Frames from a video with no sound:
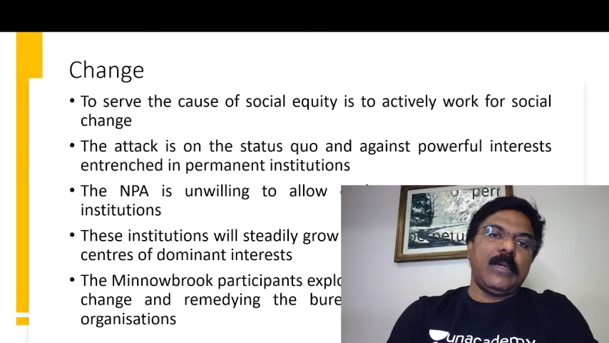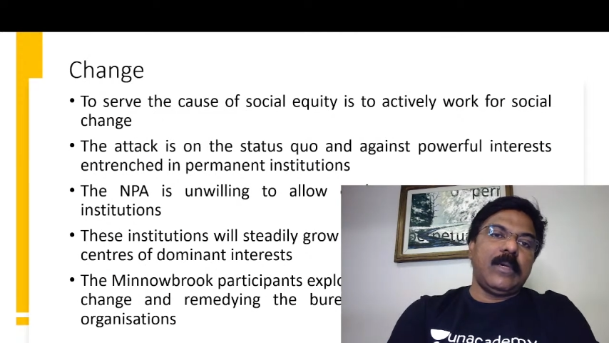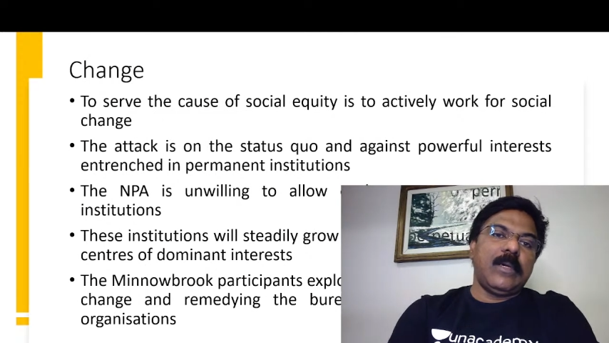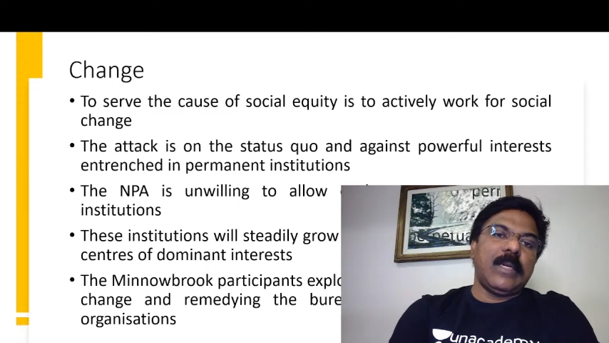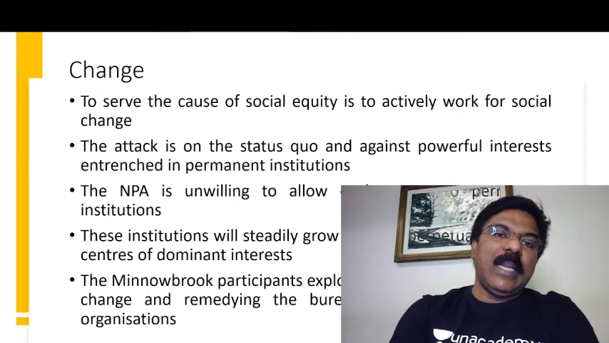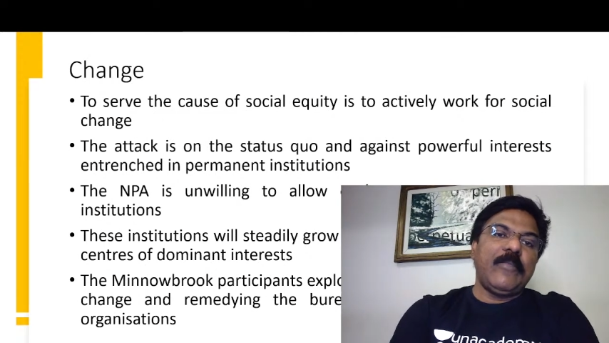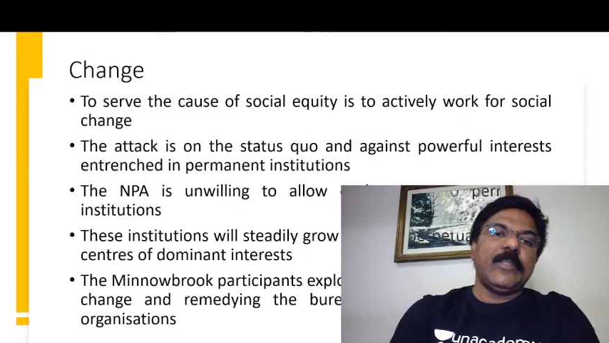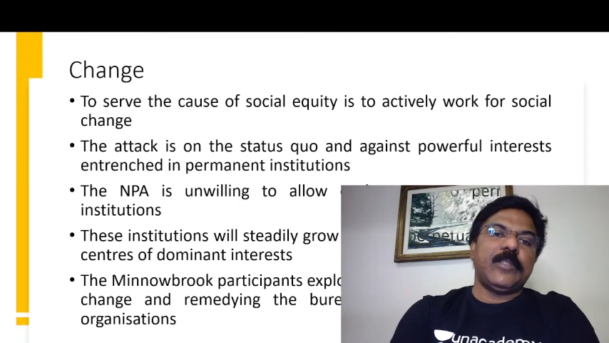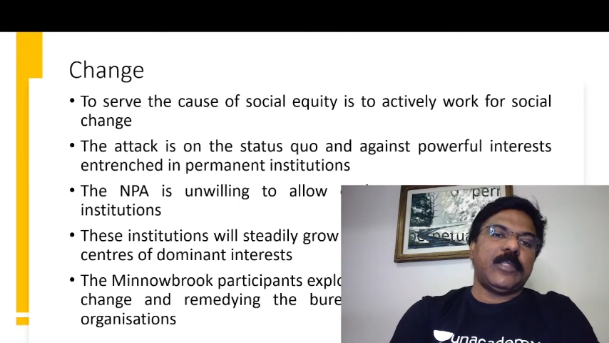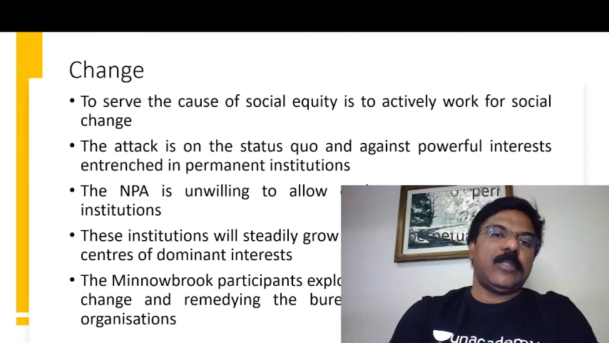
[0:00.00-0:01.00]

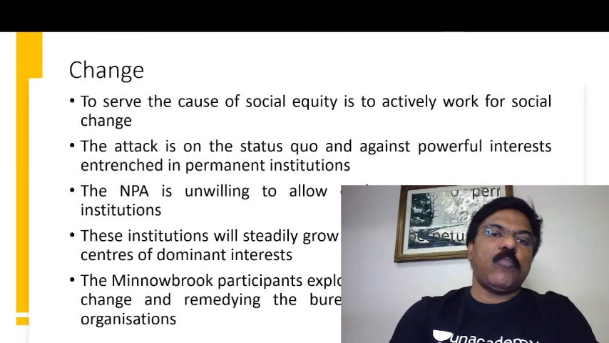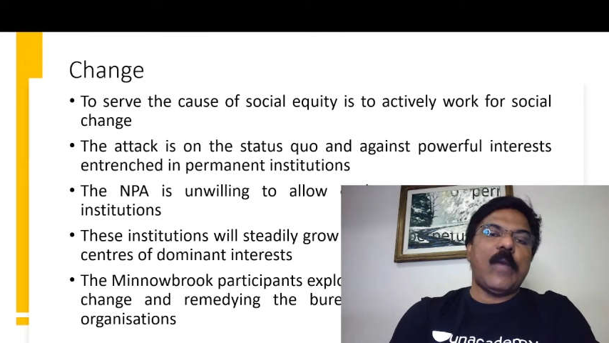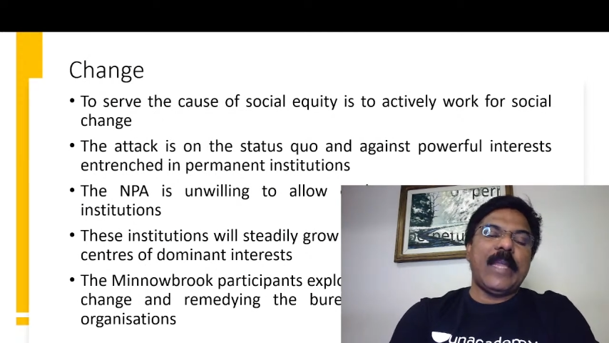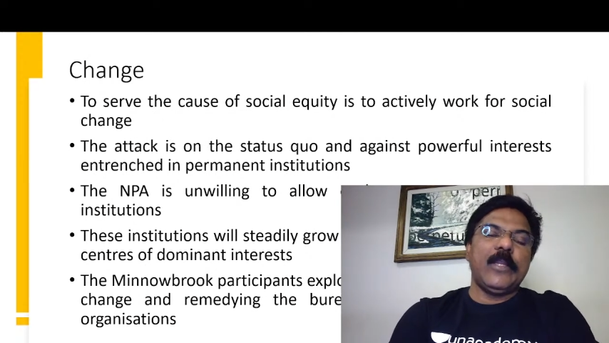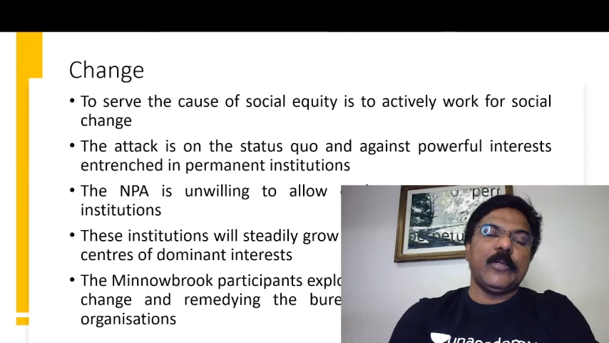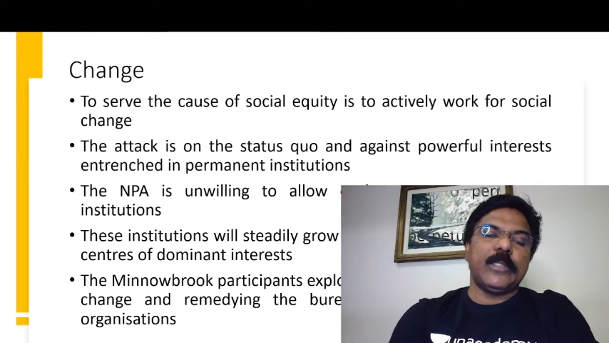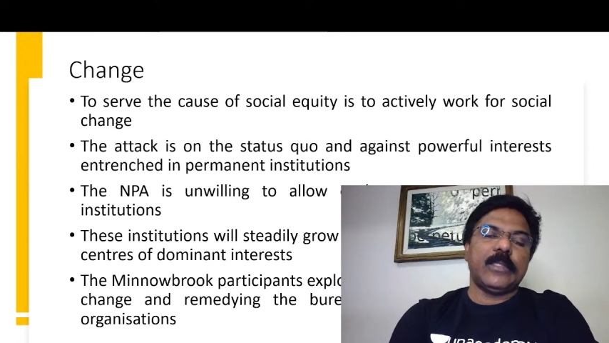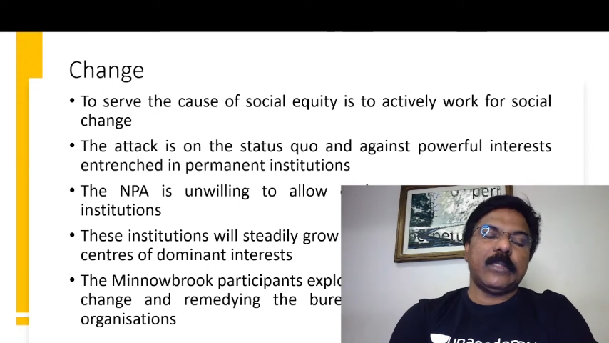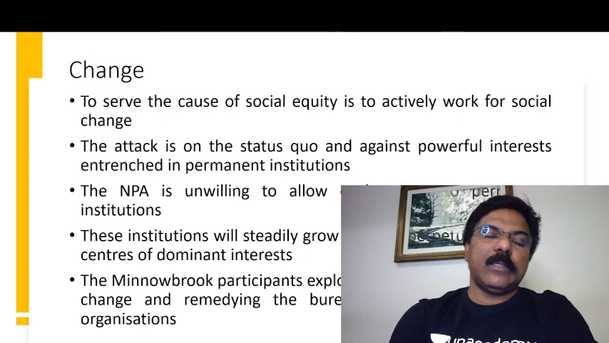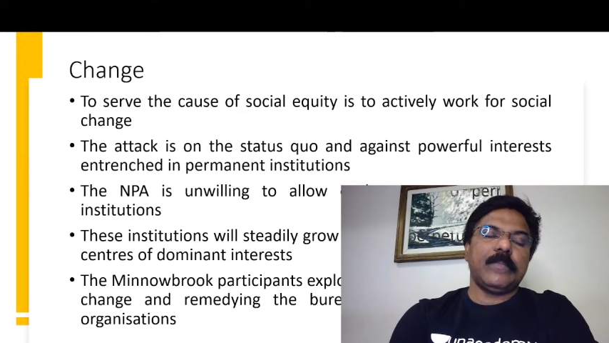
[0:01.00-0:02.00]
relevance,
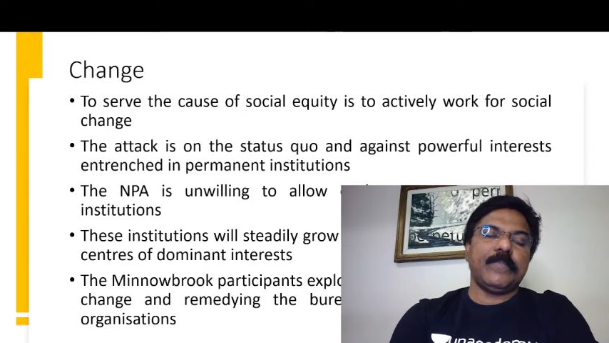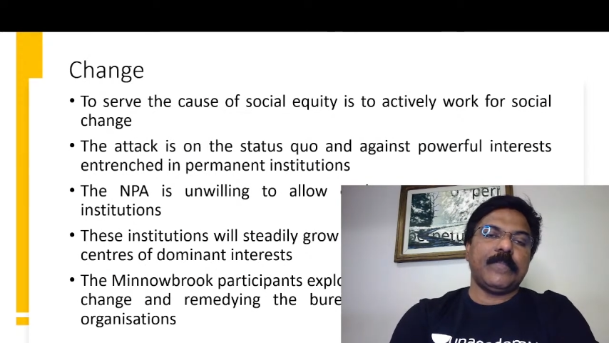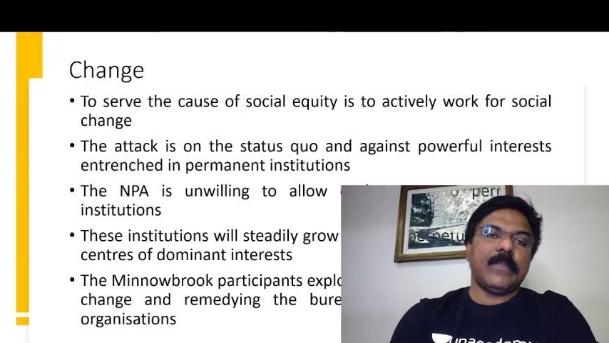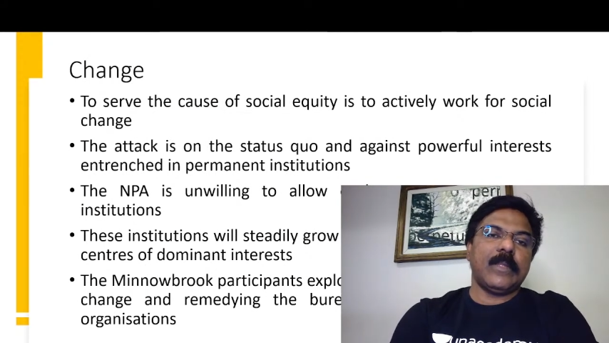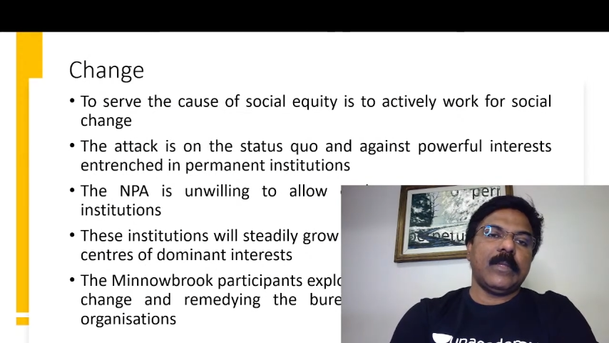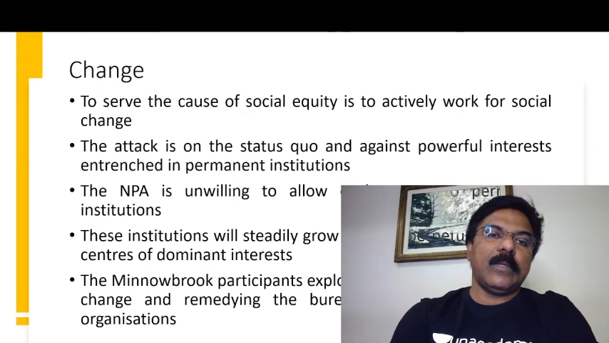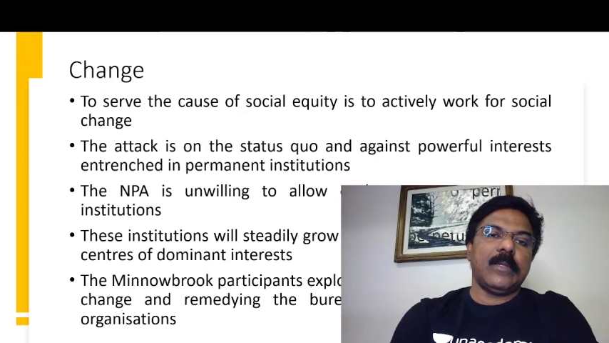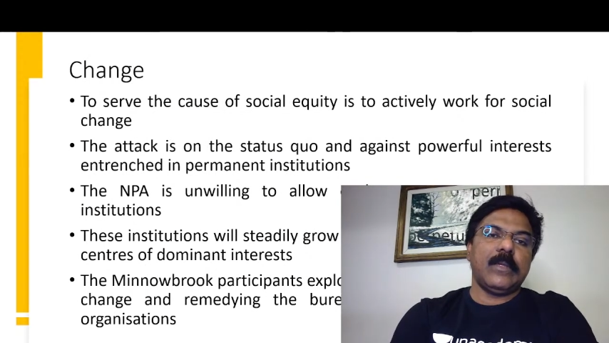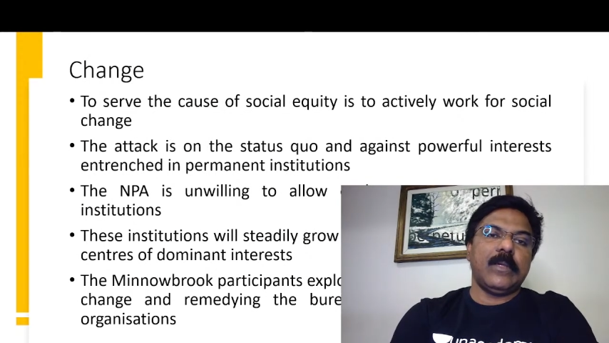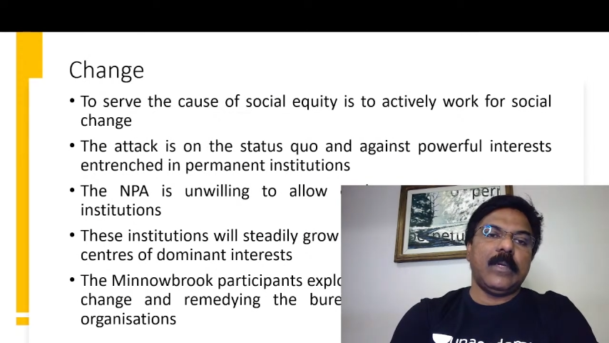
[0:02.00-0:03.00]
values,
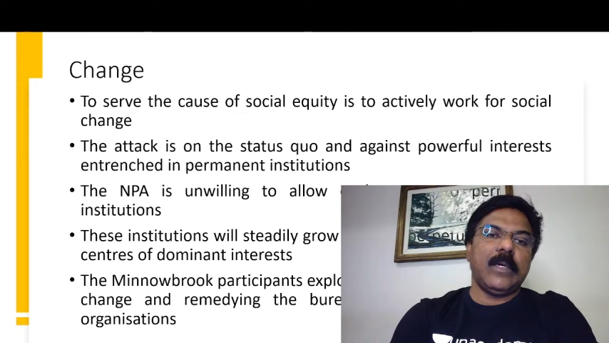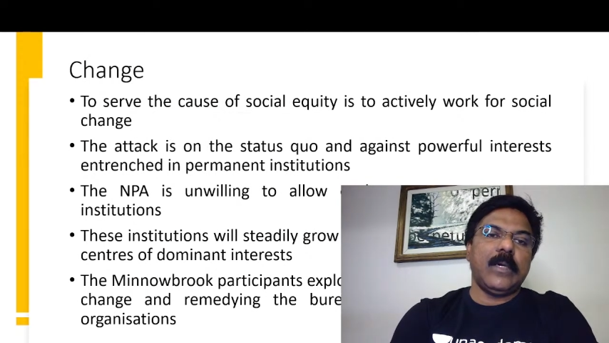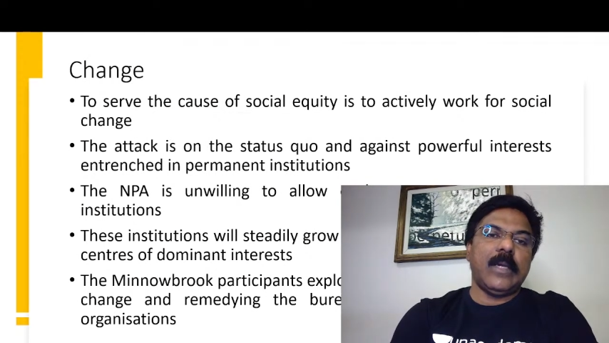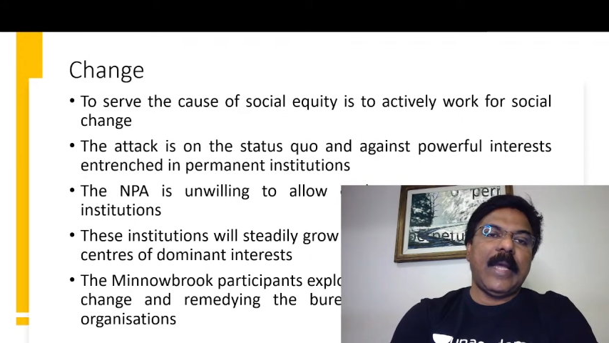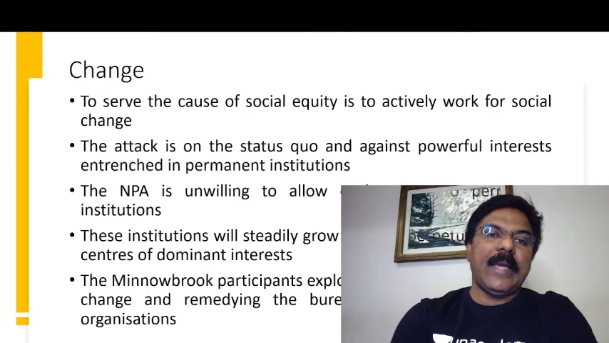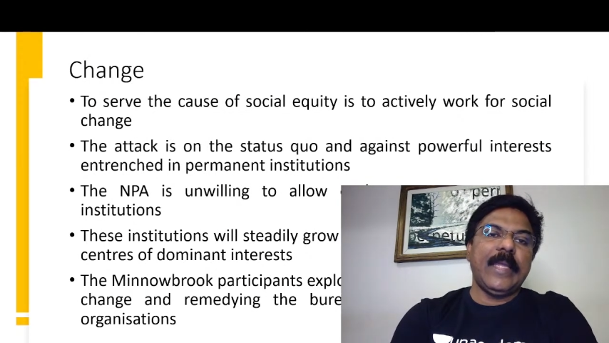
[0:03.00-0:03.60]
and